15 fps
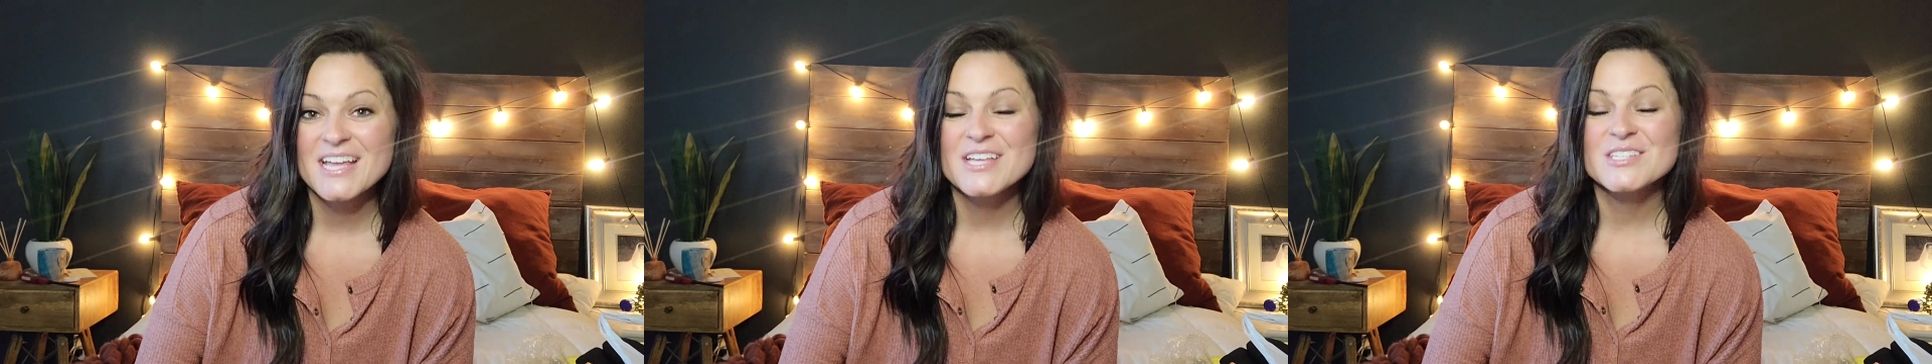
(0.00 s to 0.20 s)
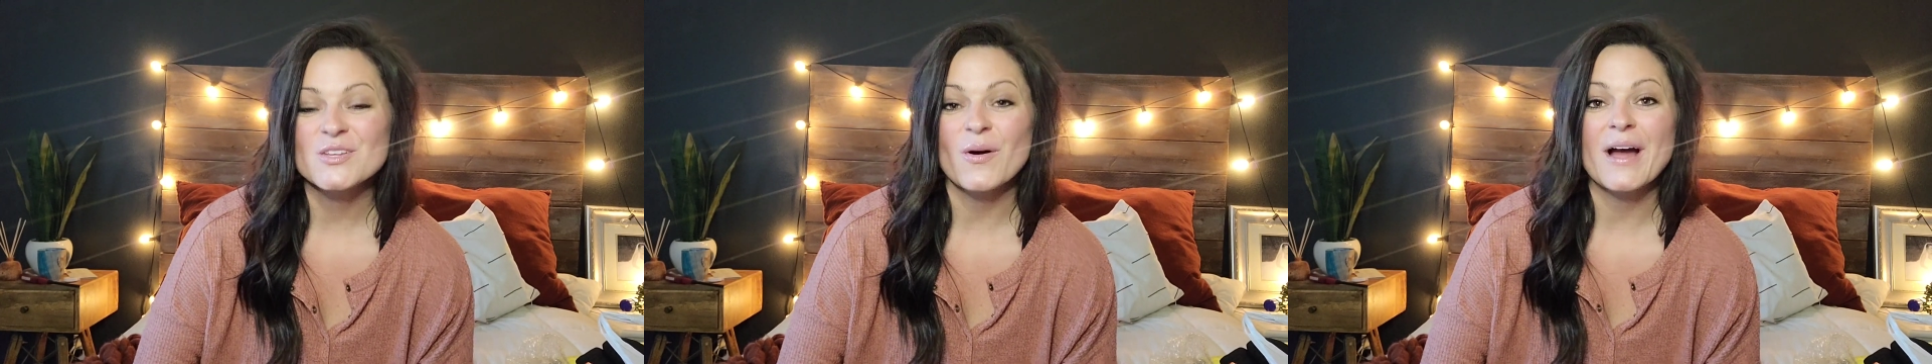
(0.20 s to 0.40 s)

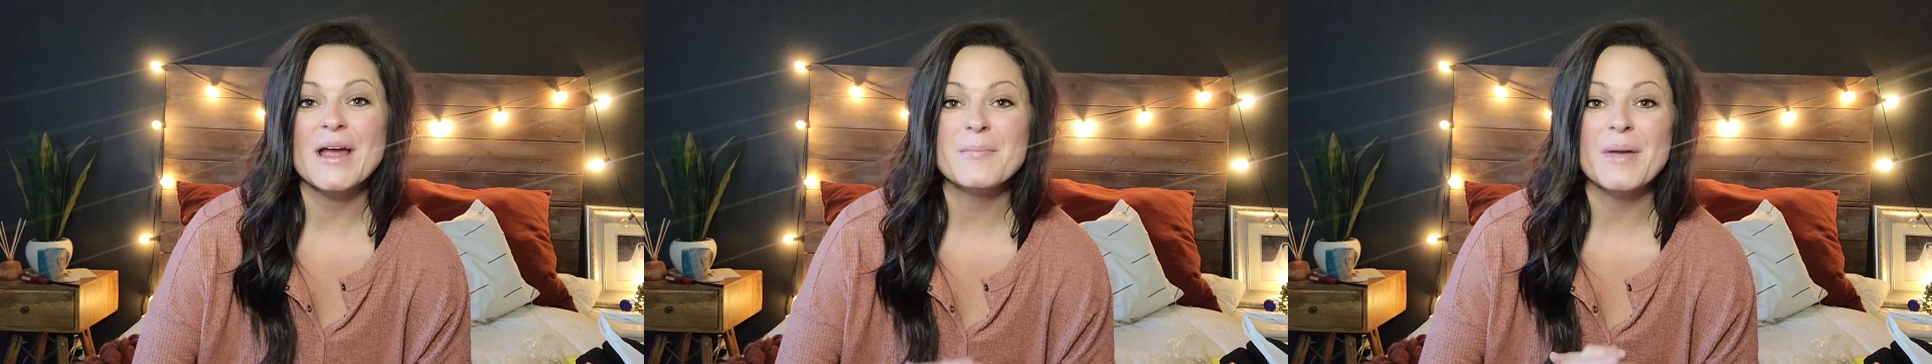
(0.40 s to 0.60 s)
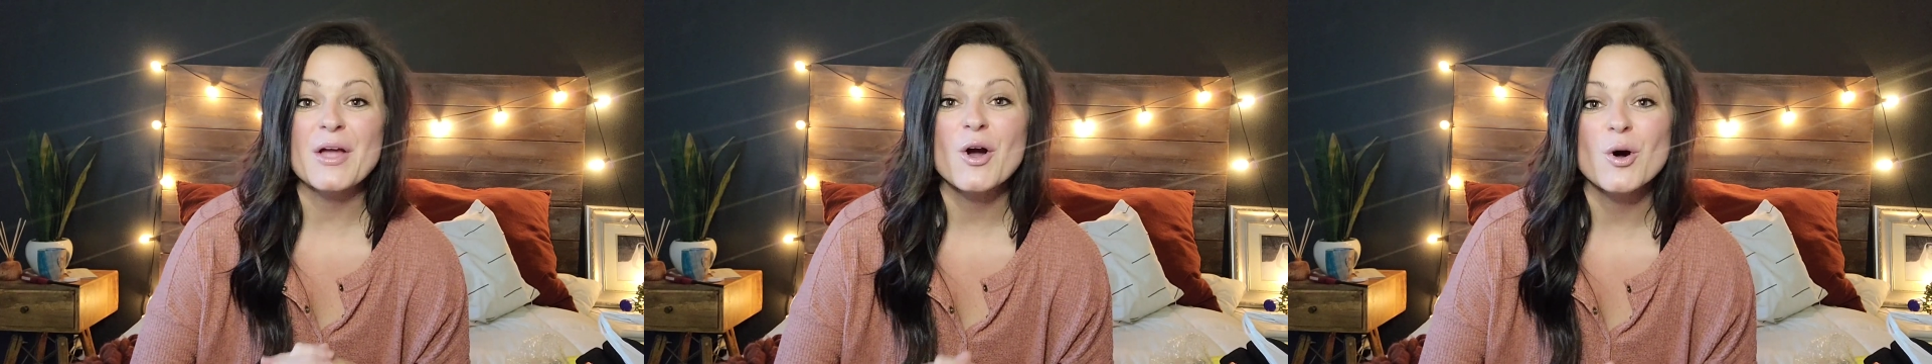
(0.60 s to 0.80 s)
So I
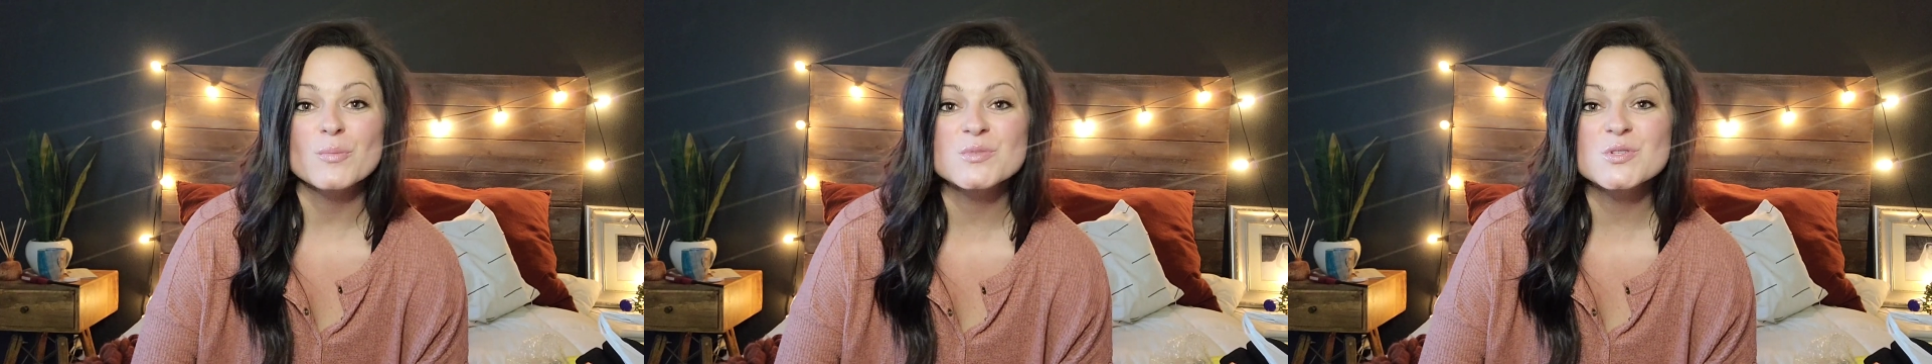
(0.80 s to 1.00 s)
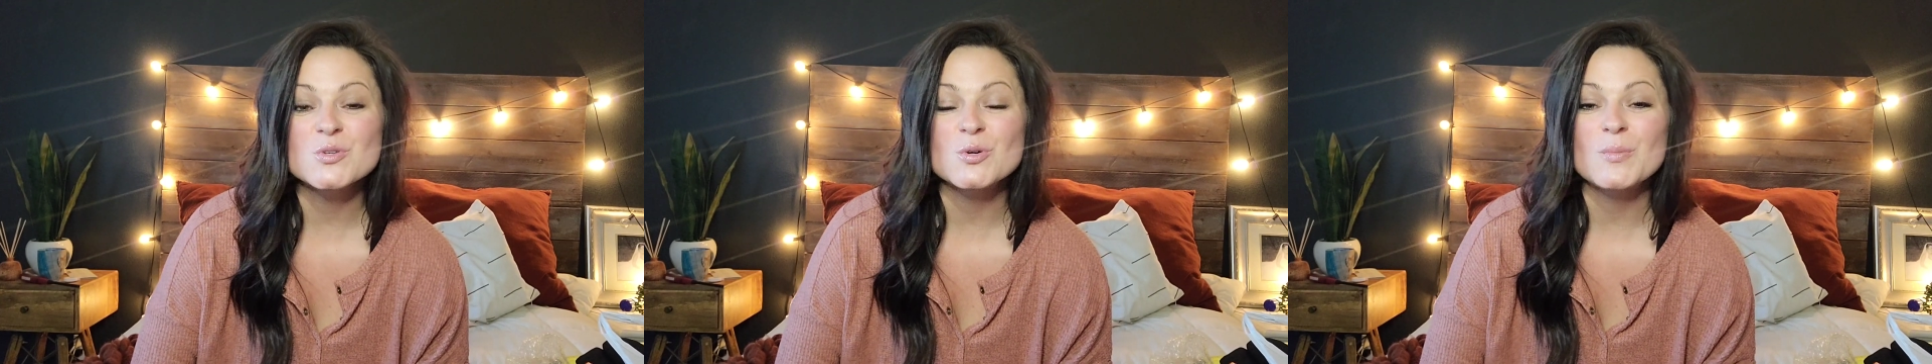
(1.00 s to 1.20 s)
am a
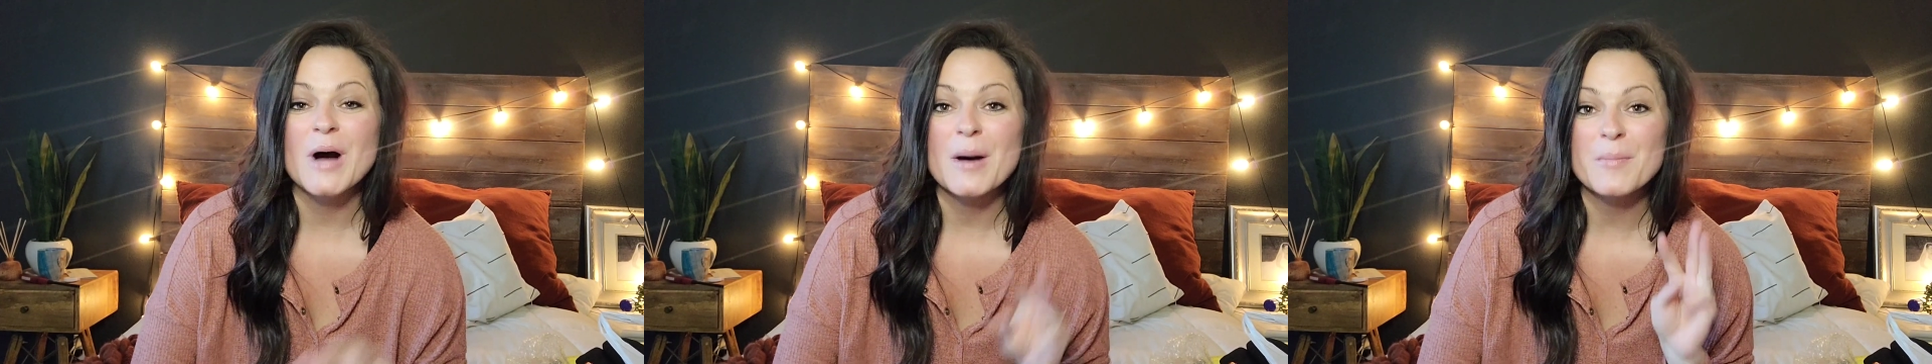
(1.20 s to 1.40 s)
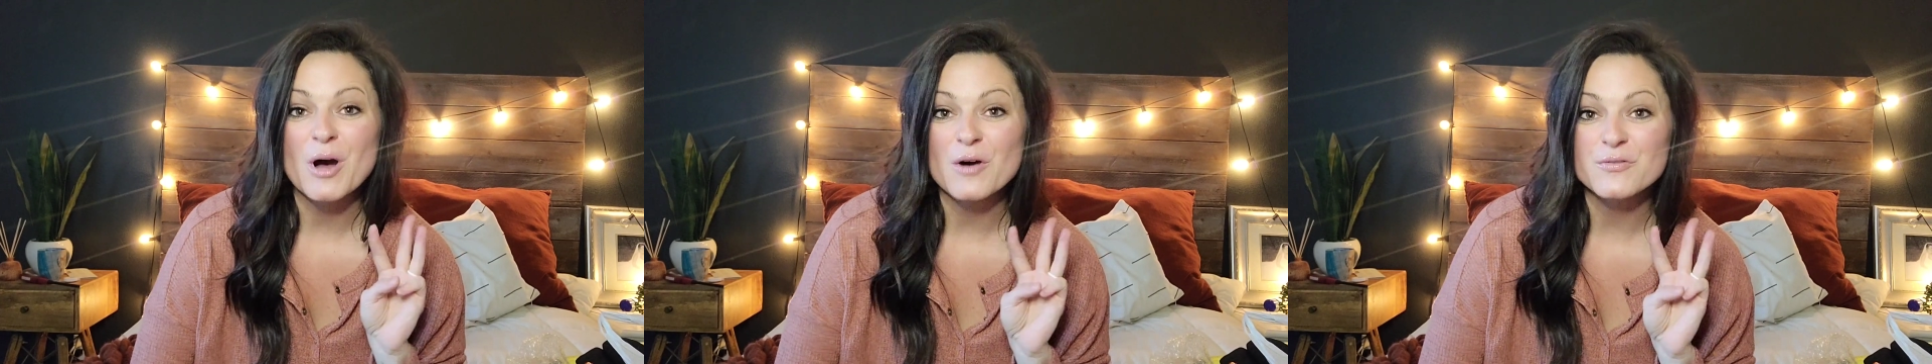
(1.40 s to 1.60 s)
homeschool
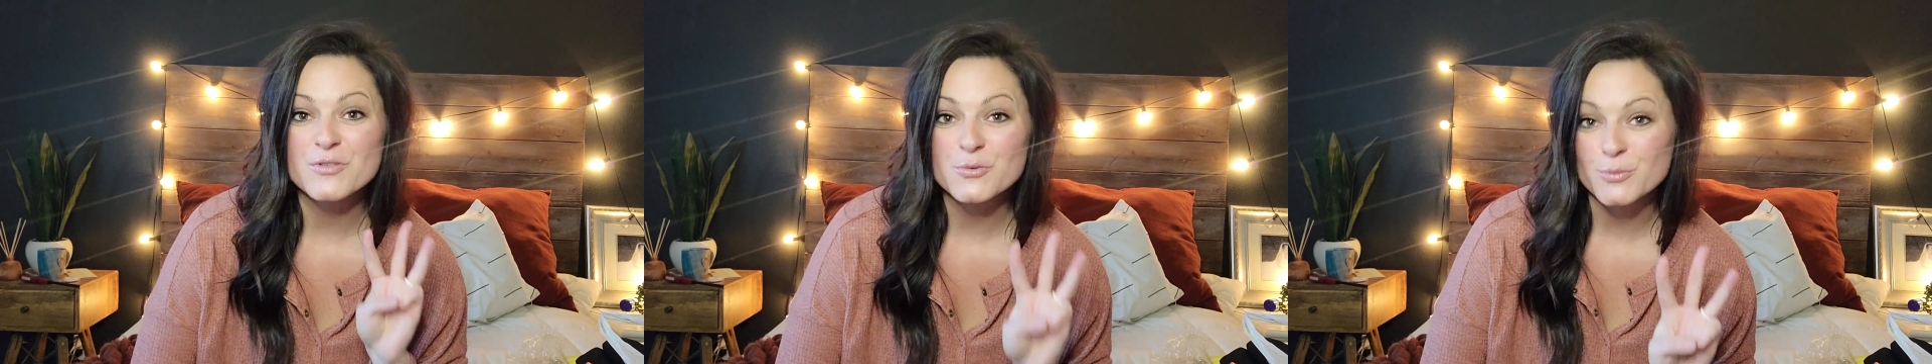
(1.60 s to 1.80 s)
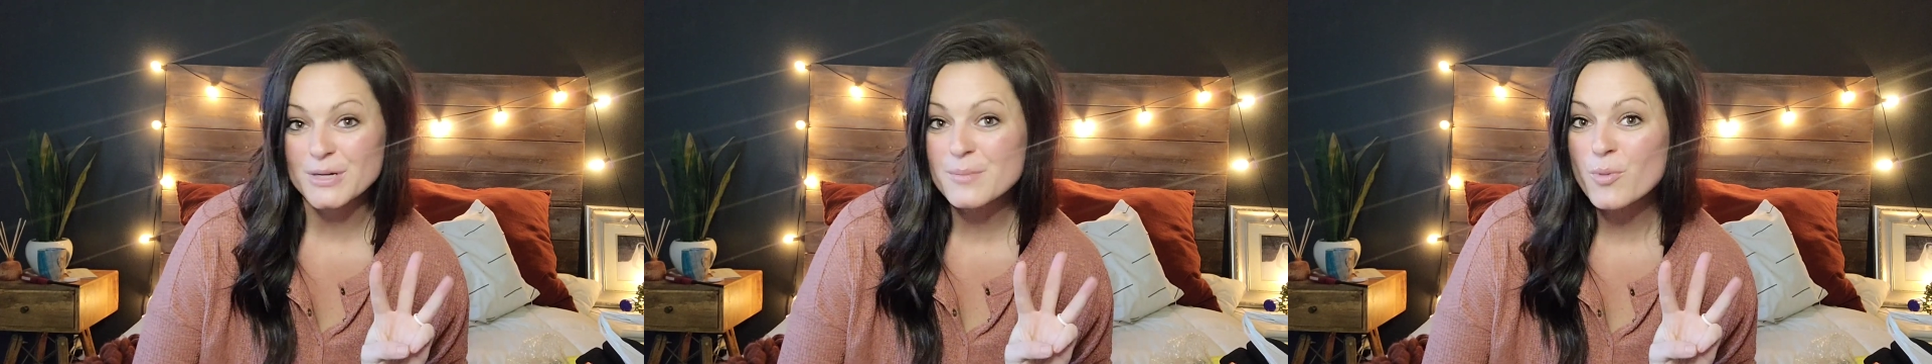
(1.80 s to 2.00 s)
mom of
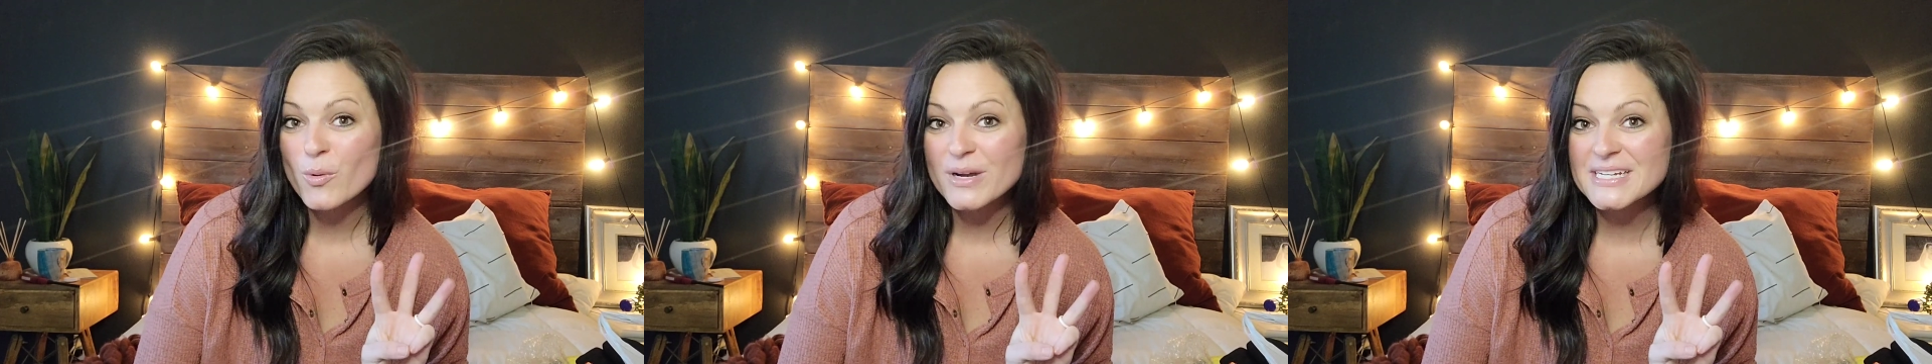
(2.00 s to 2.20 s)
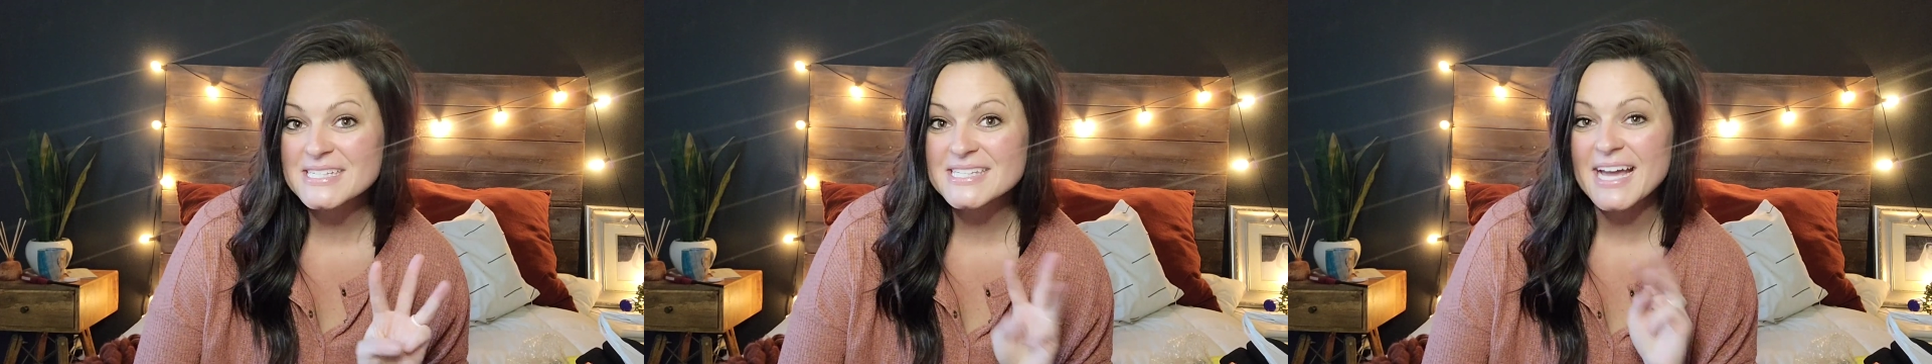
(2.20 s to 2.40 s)
3 boys.